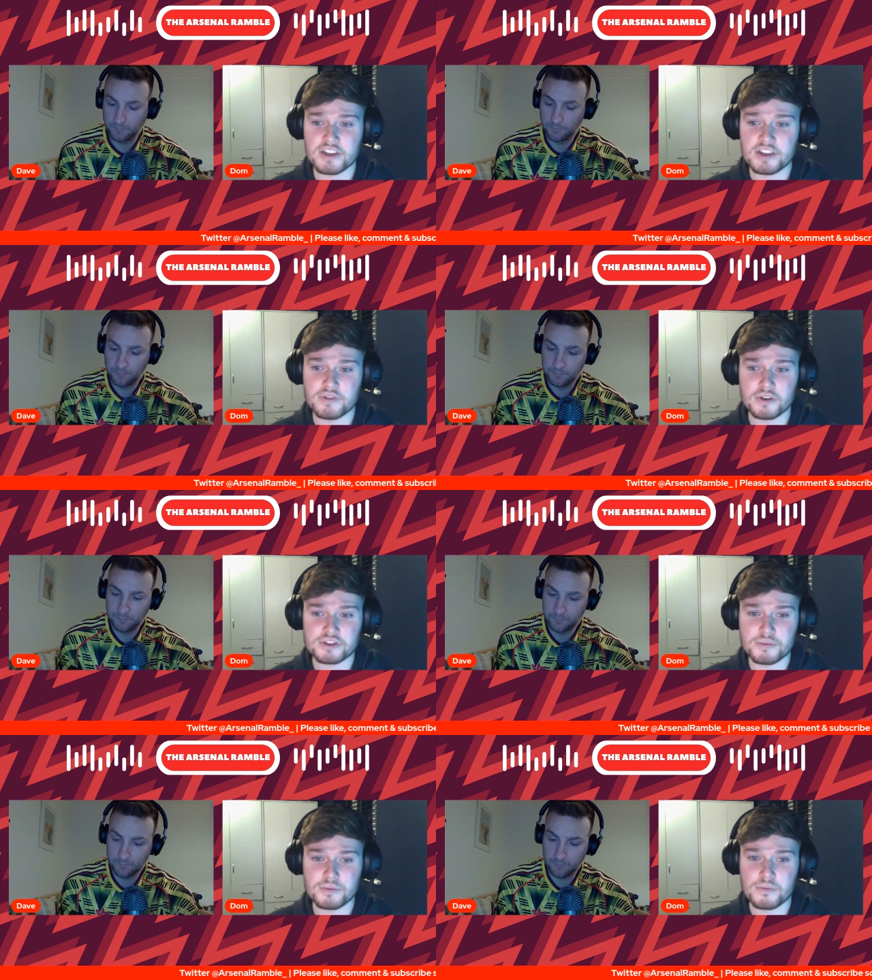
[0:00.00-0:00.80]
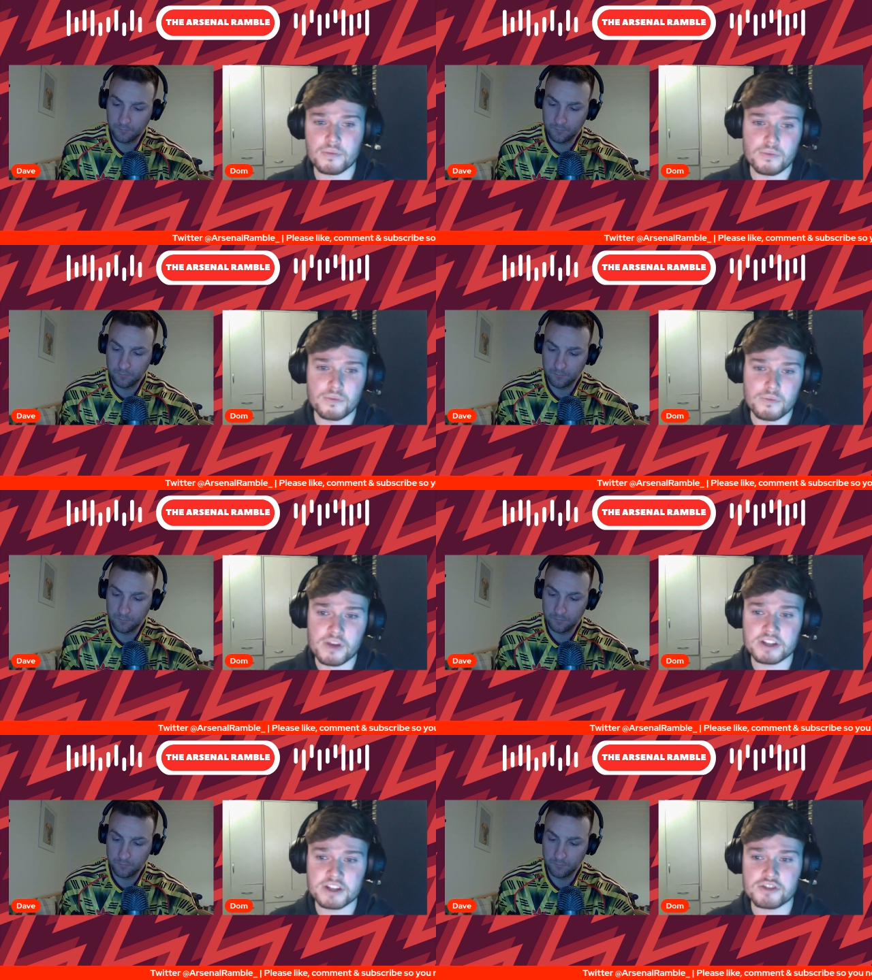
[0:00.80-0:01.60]
Speaker 1: they've got some
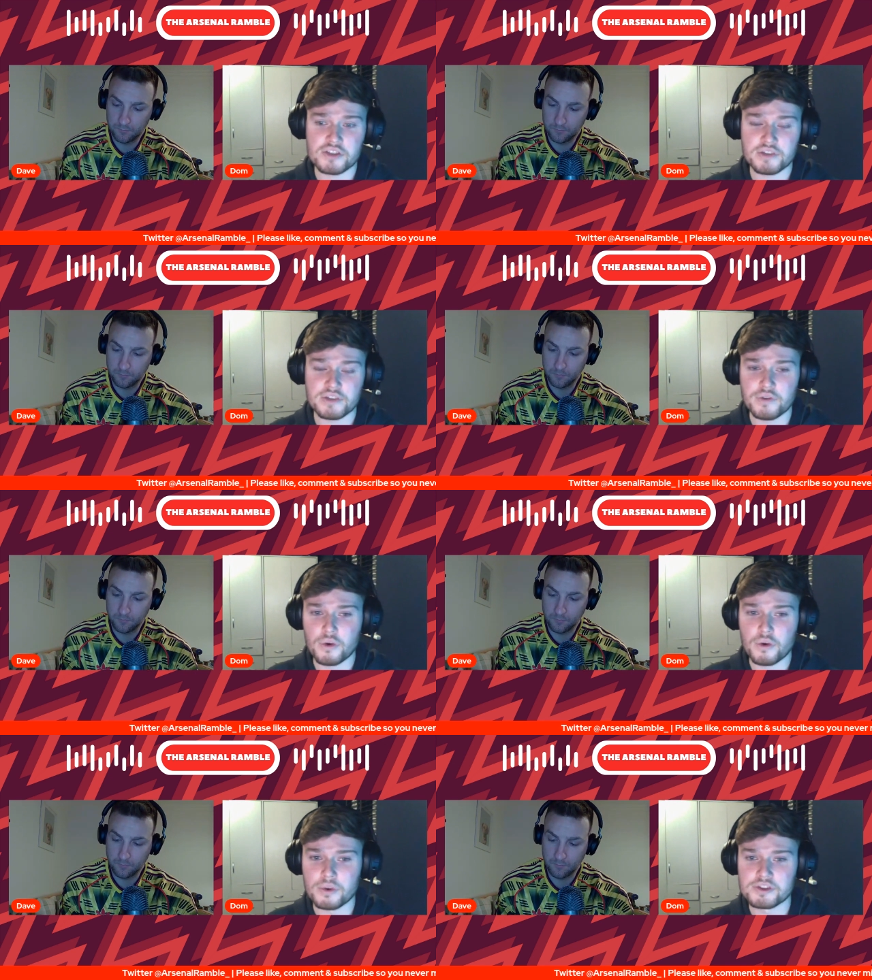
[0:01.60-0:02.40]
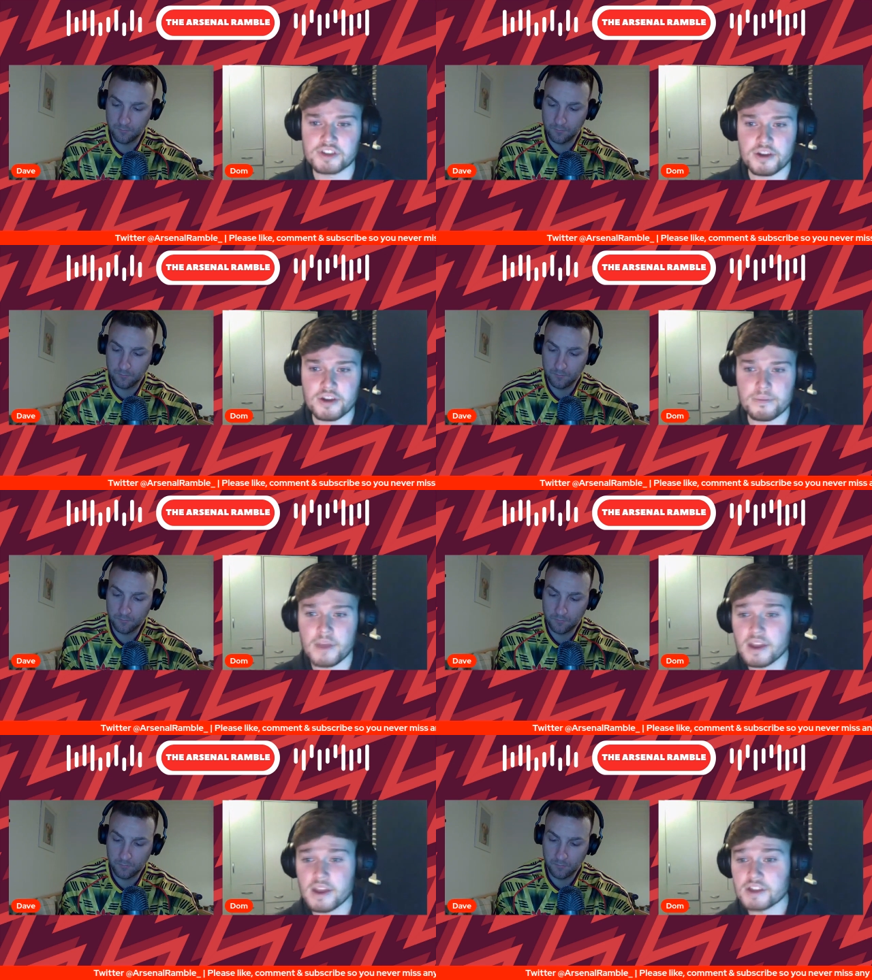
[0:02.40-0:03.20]
really tricky forwards. Um,
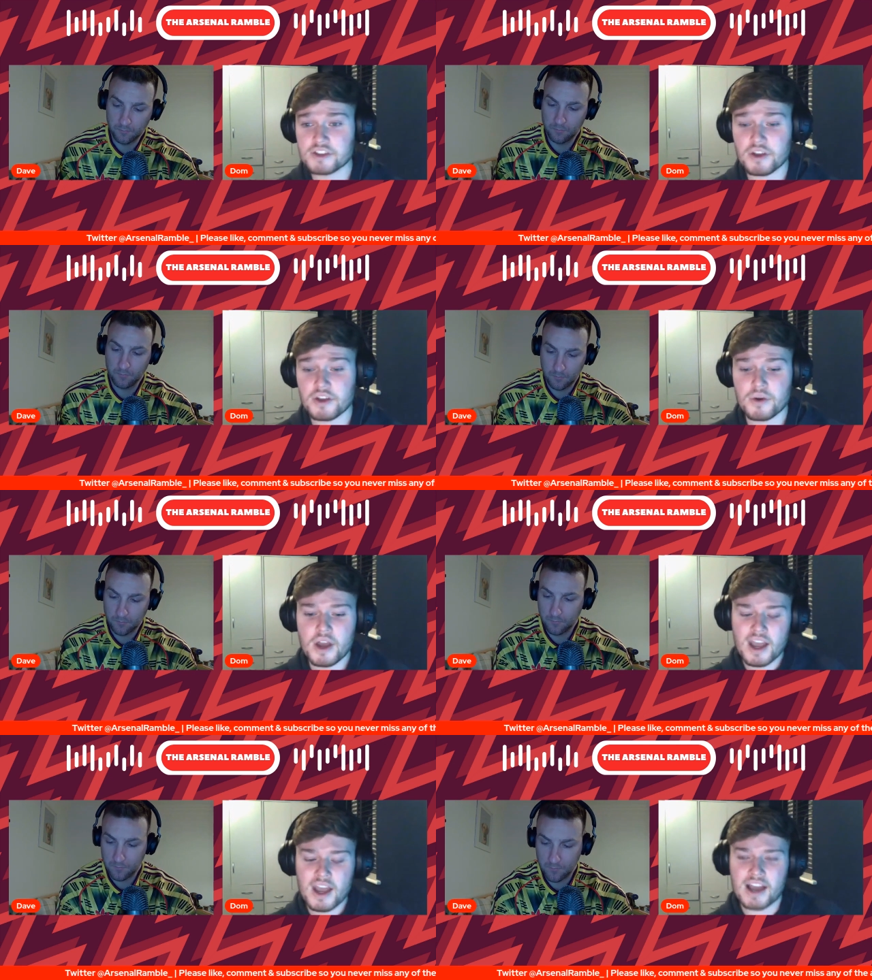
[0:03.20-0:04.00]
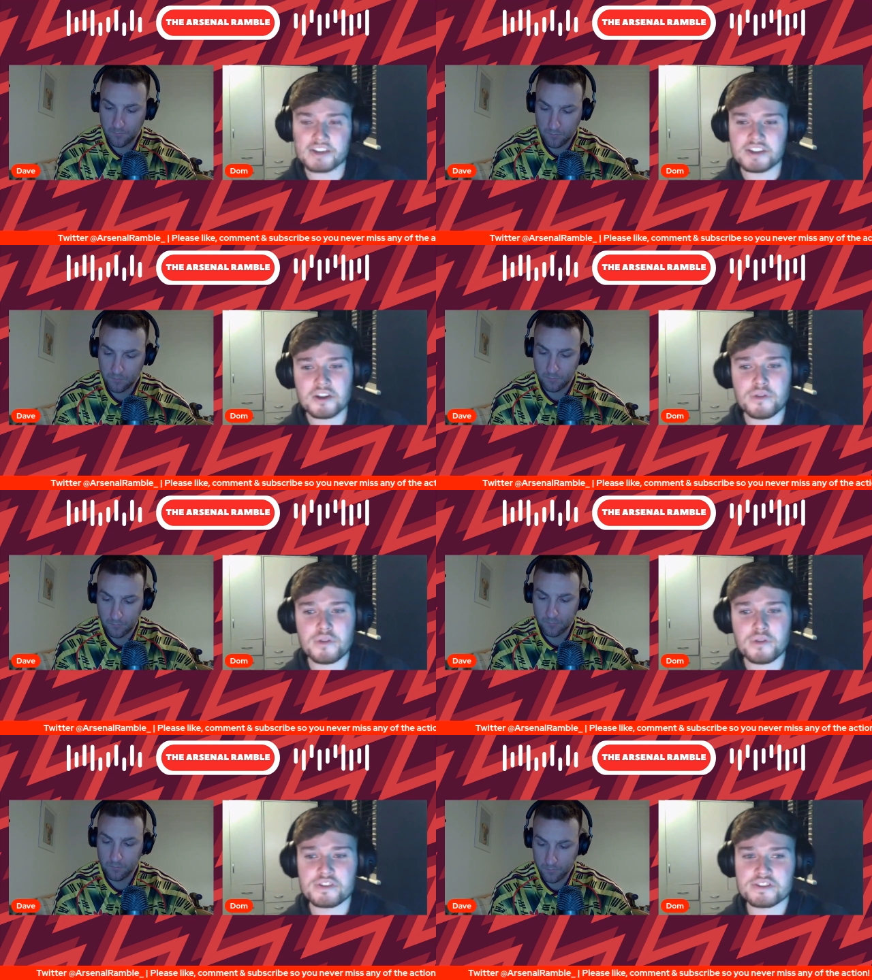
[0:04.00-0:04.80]
so I don't know if
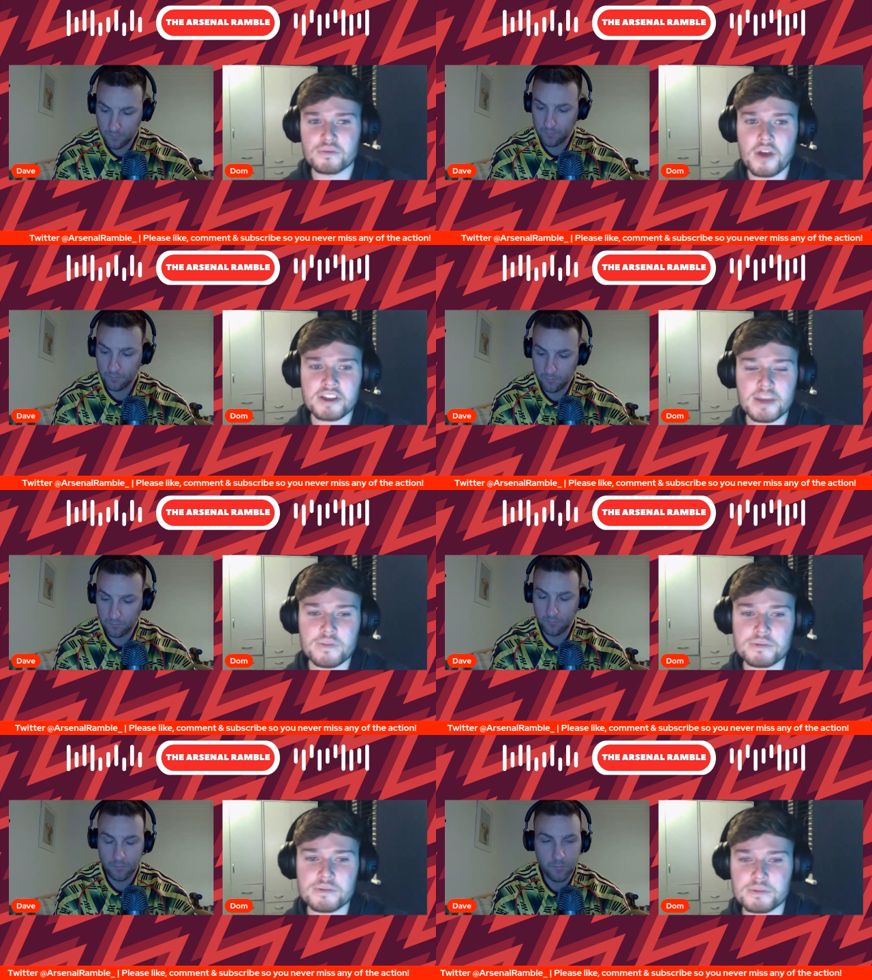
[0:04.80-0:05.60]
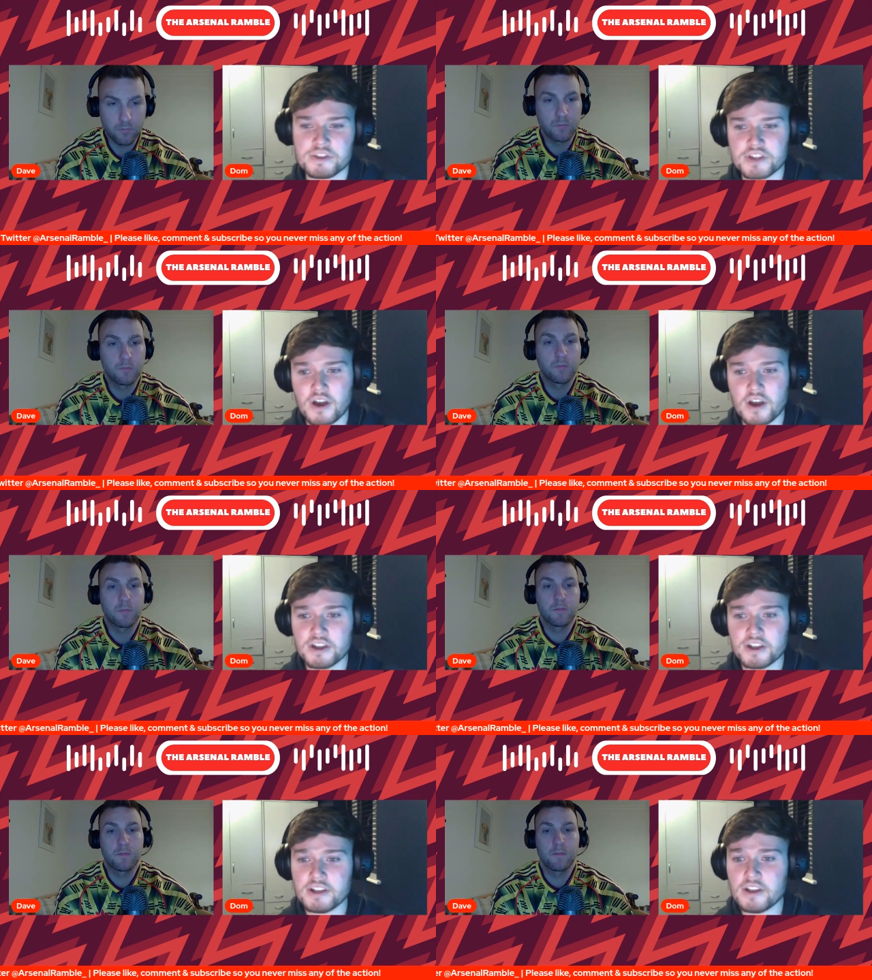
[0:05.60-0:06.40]
it's the right game for him to be
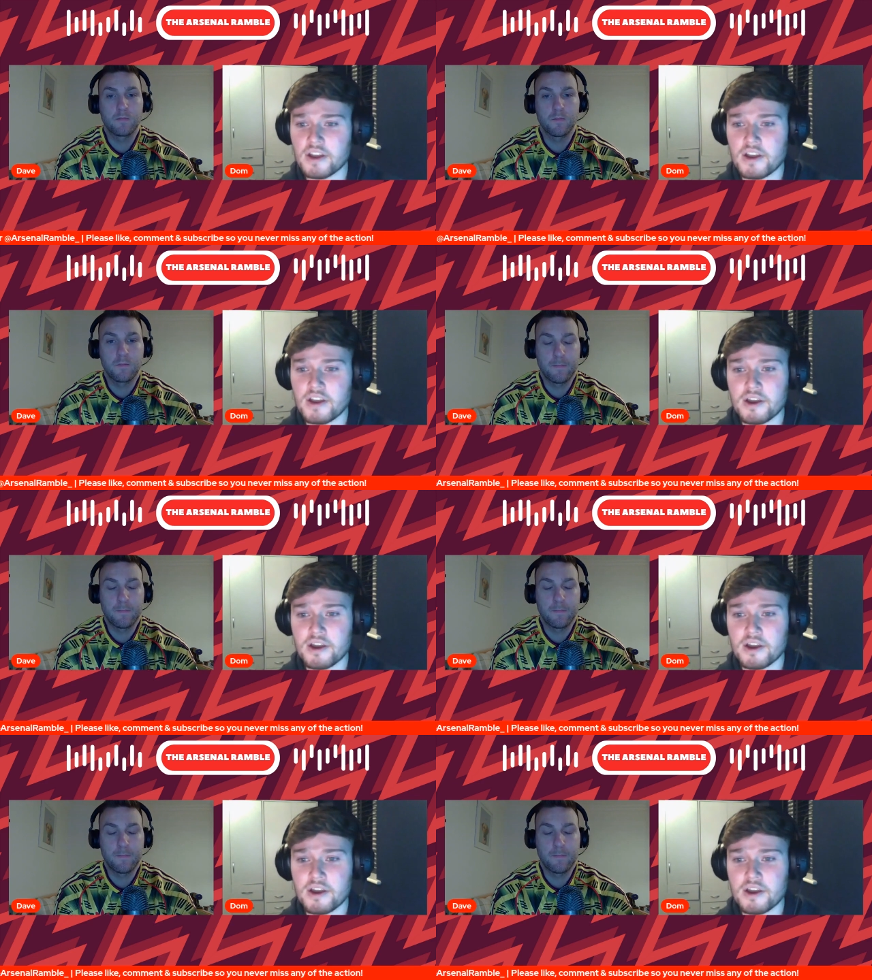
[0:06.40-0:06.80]
starting in.